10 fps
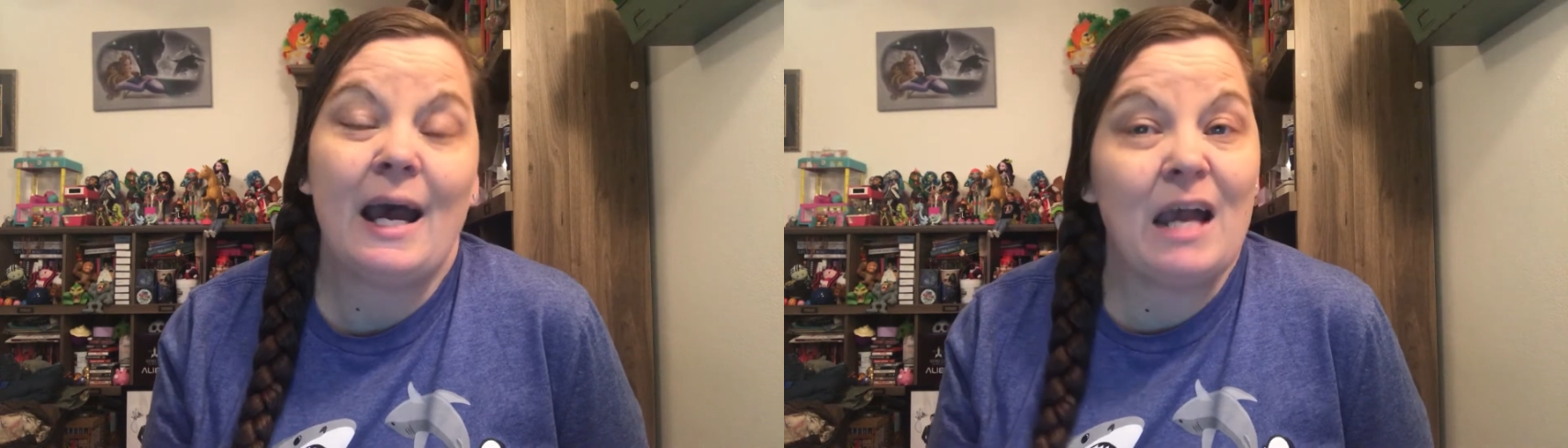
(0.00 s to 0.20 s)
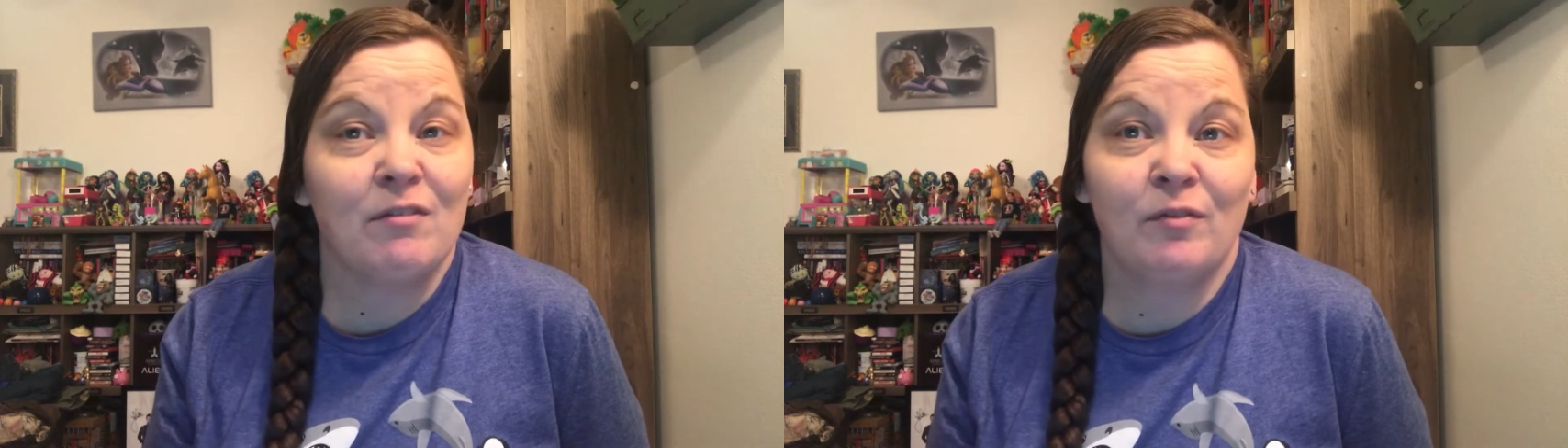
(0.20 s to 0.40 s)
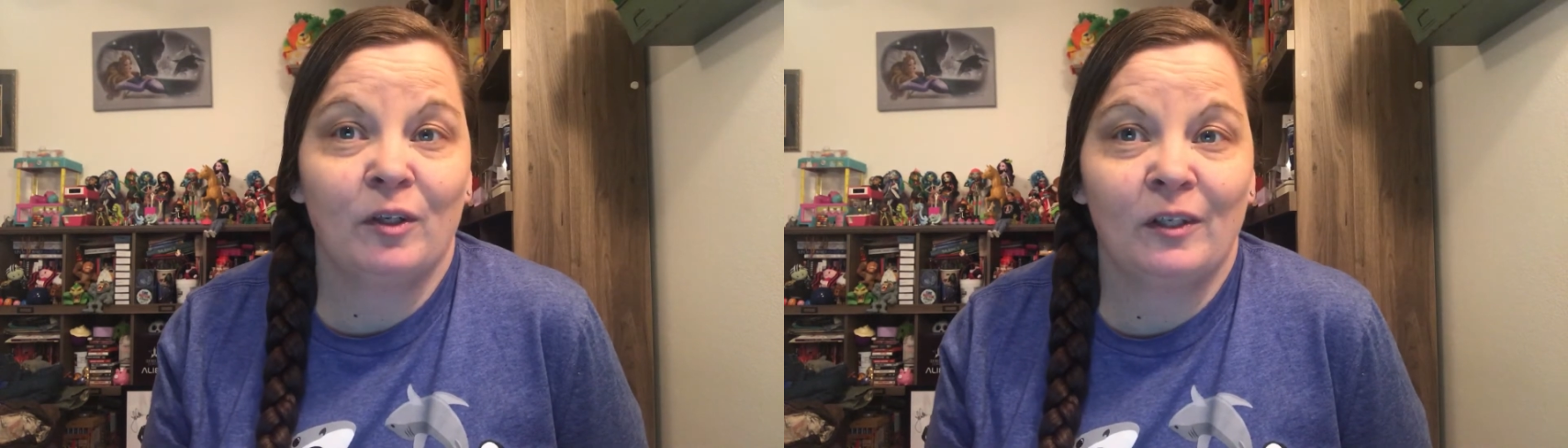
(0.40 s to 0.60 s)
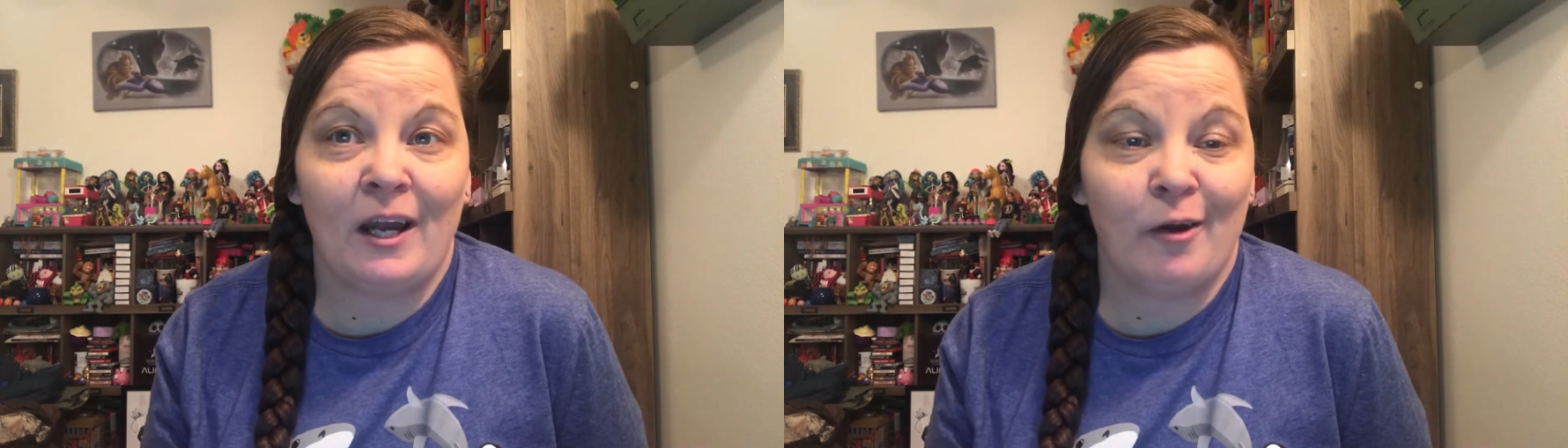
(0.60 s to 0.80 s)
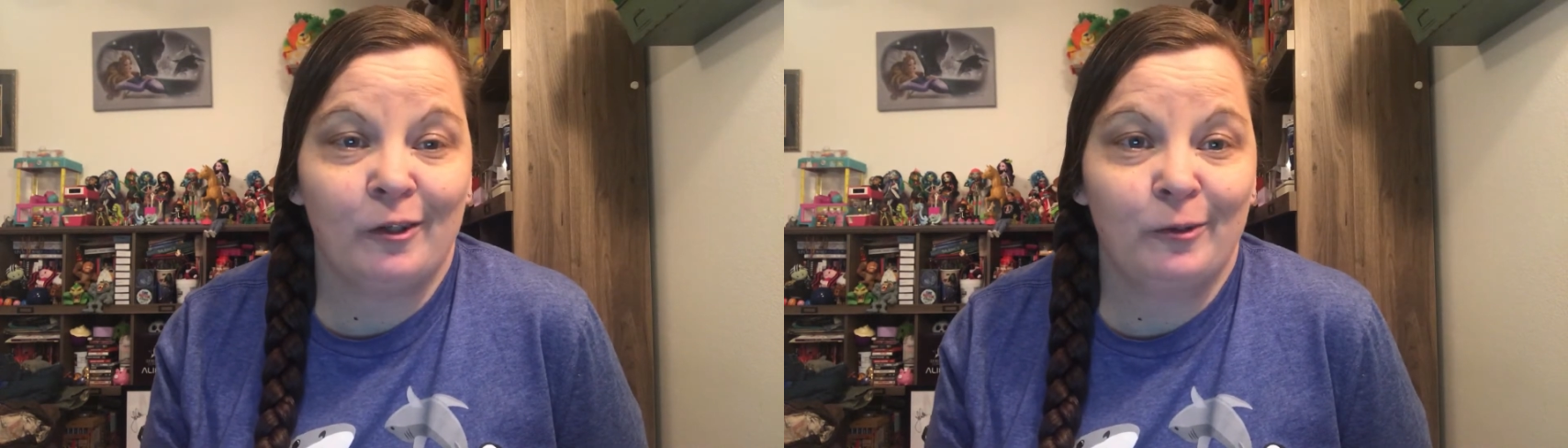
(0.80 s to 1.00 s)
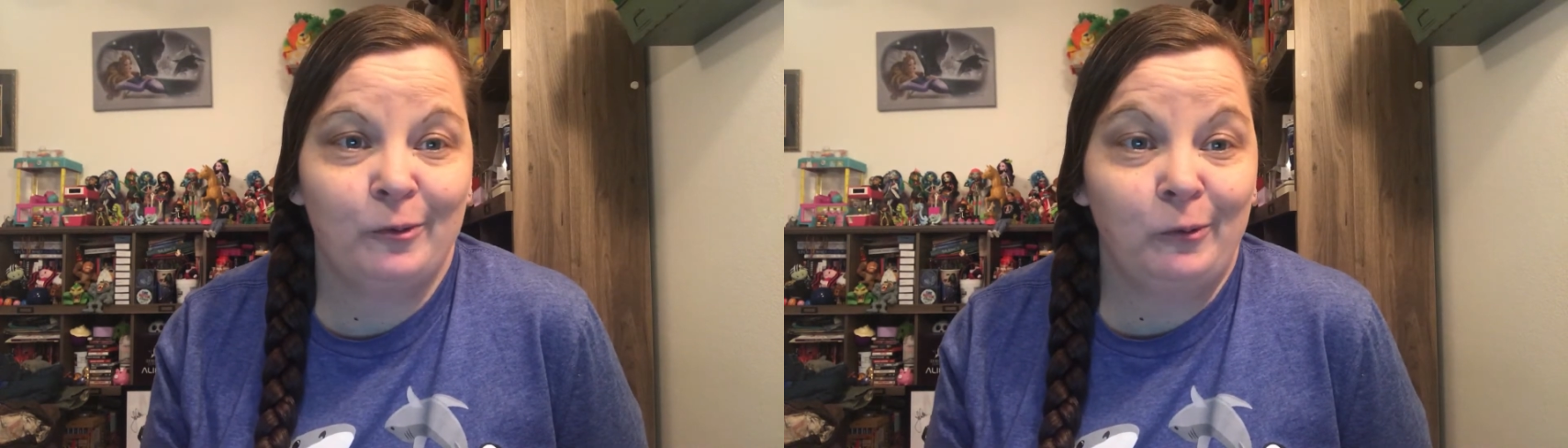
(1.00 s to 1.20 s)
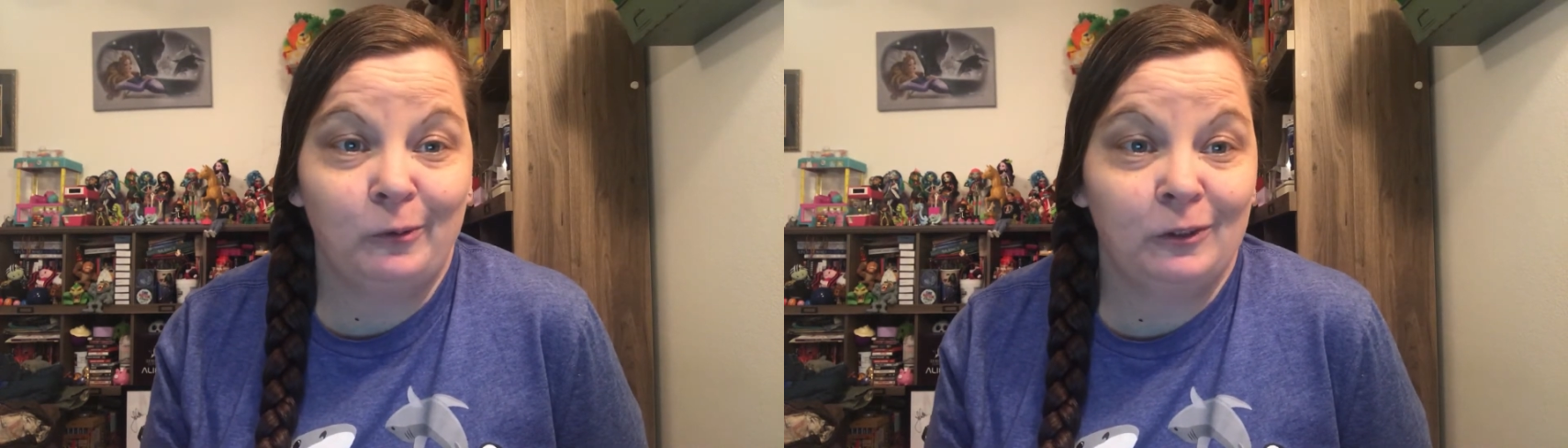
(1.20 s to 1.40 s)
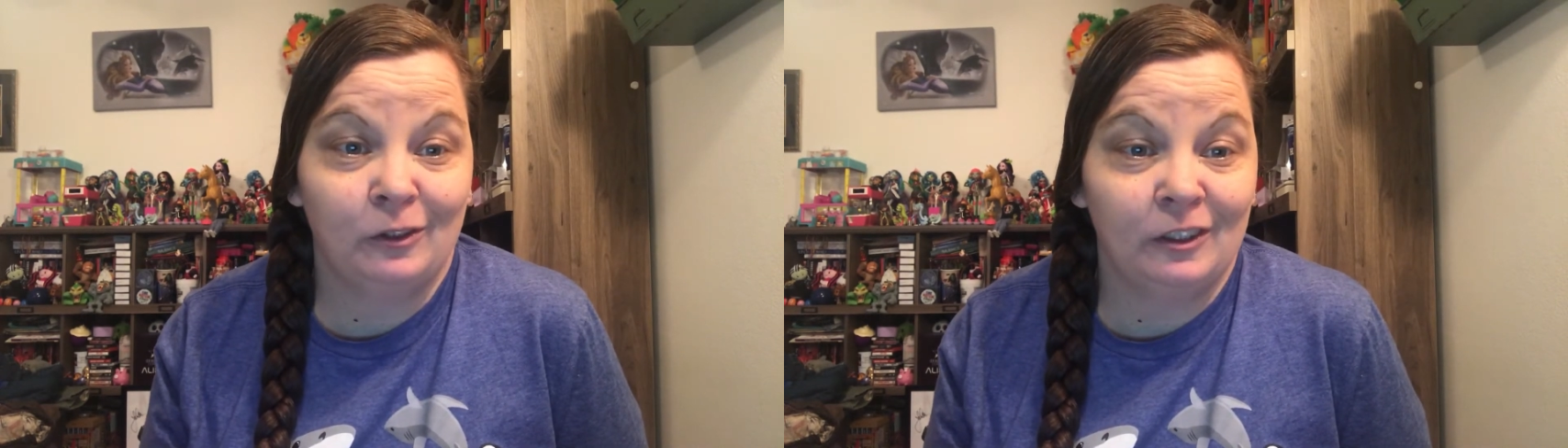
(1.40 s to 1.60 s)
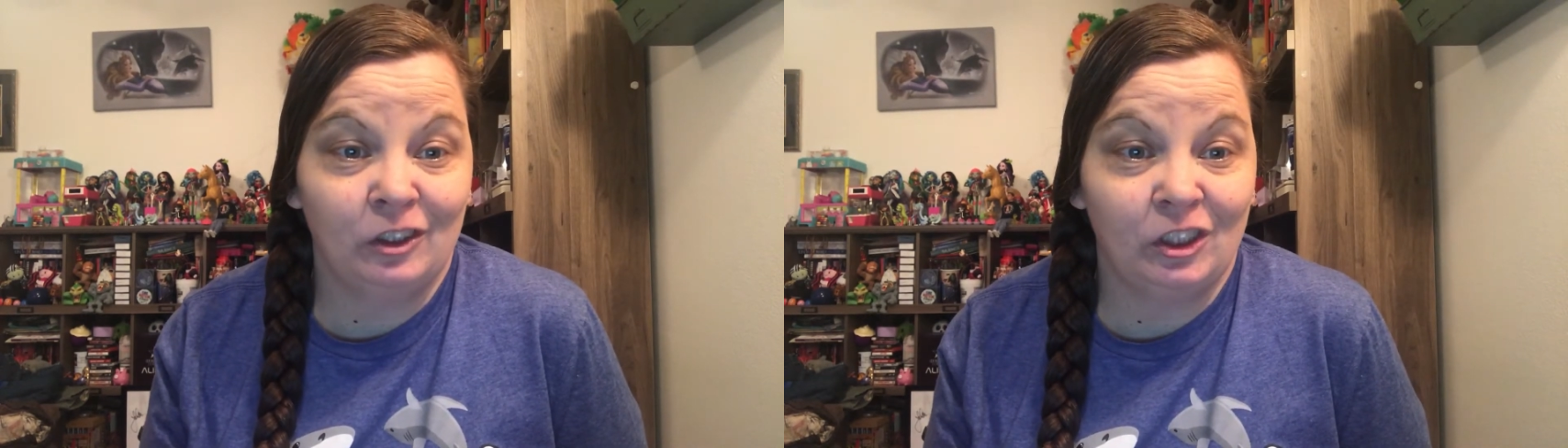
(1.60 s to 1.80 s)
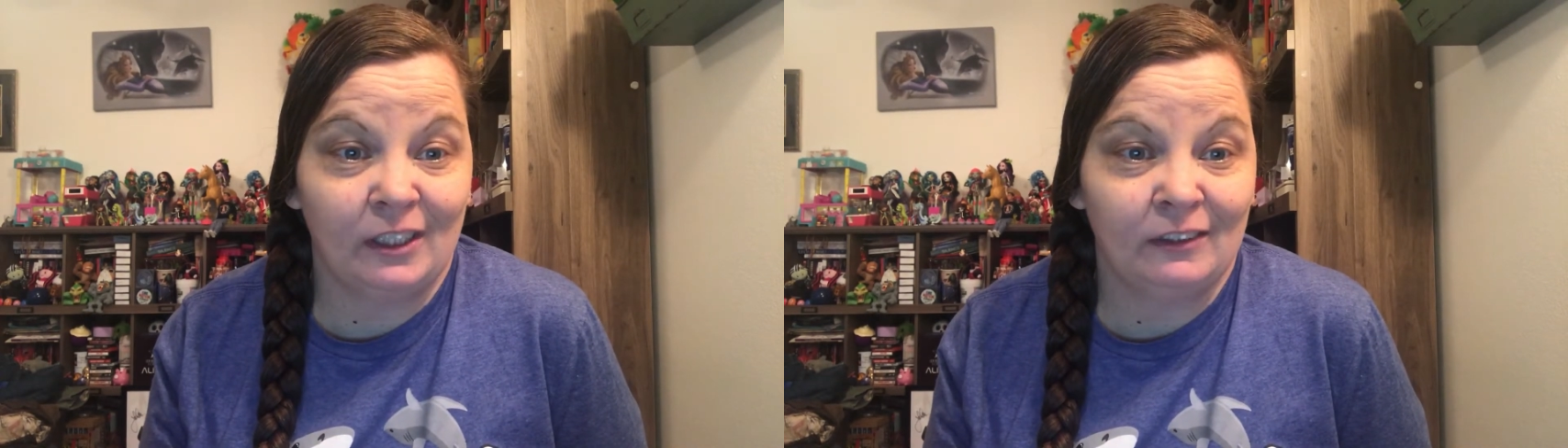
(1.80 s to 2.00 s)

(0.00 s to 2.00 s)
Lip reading: I haven't figured out how to do dual screens